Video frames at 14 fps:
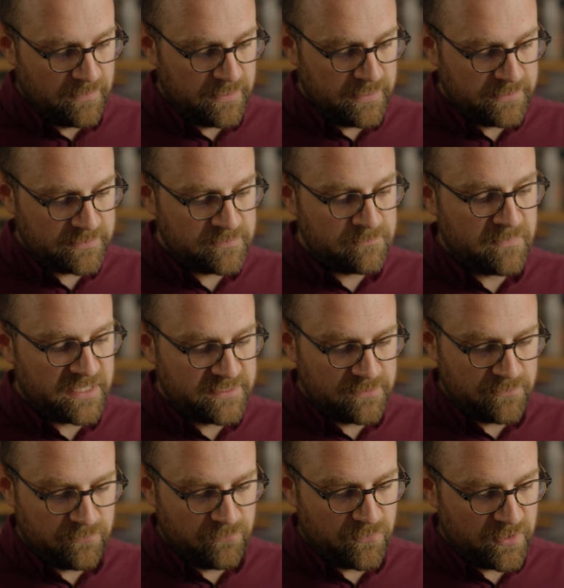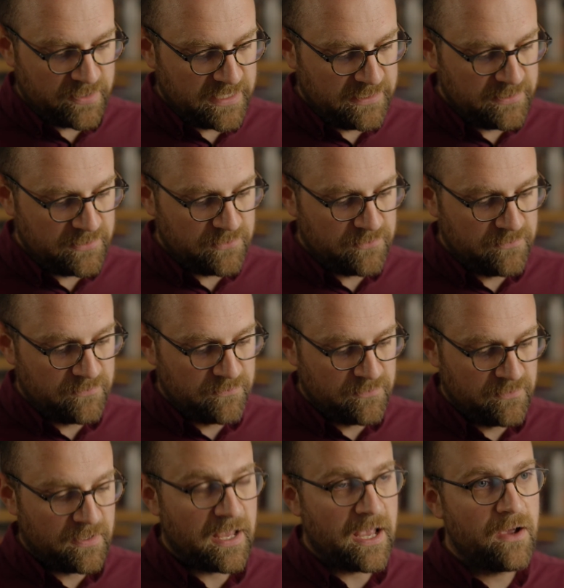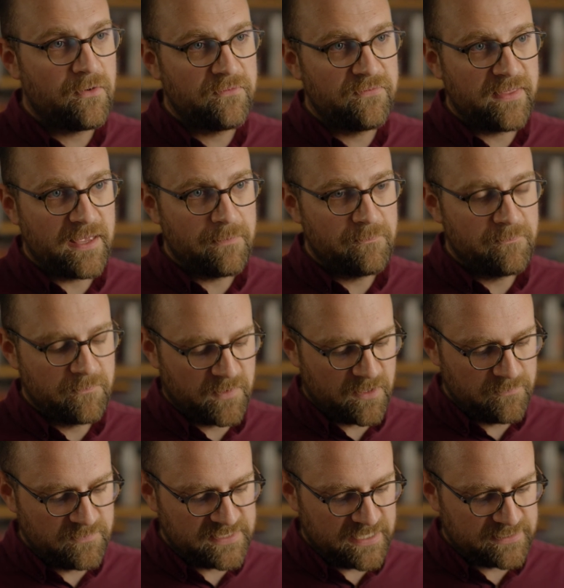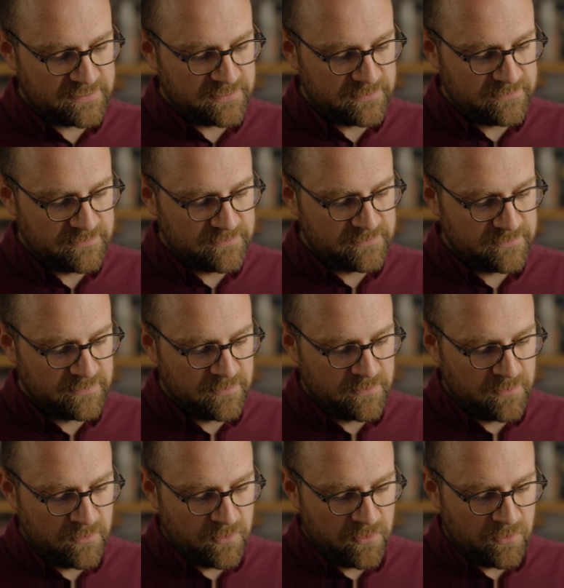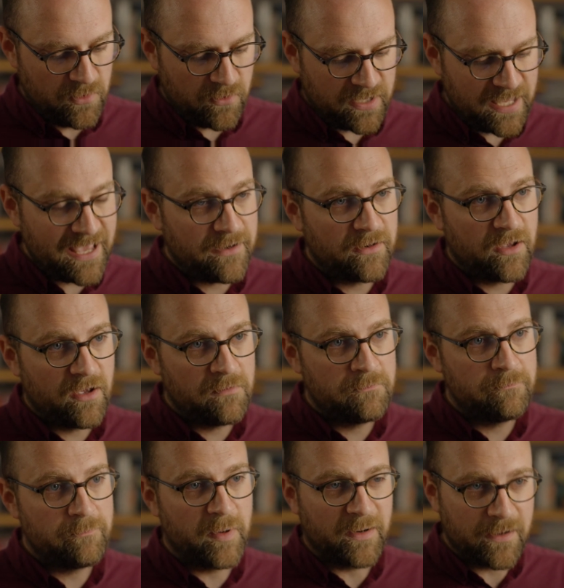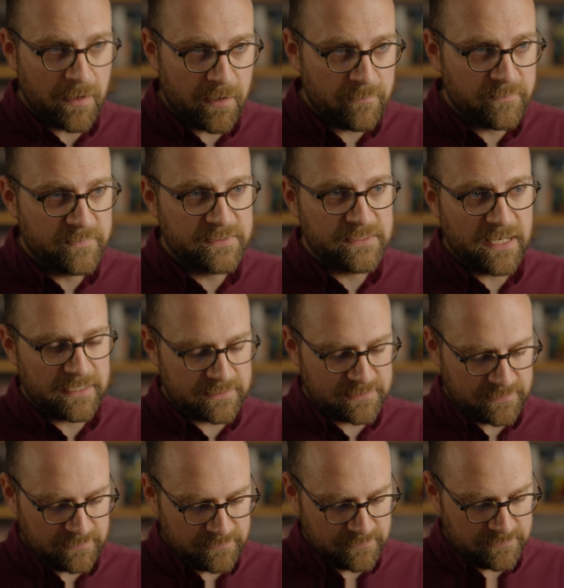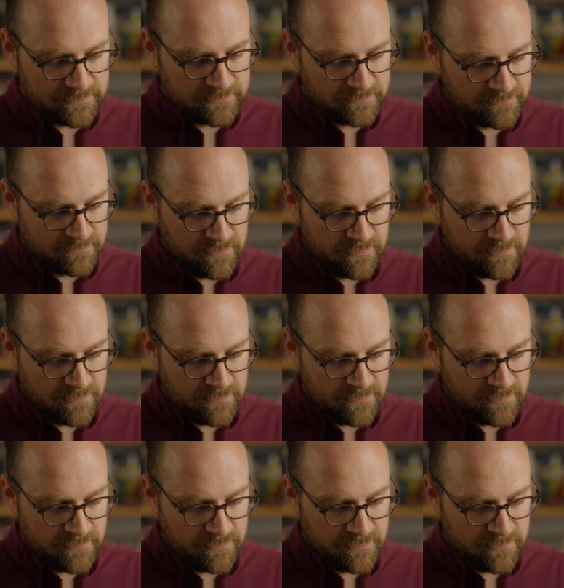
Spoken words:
It doesn't matter what they do, out of them comes excellence. Not can come, but comes excellence.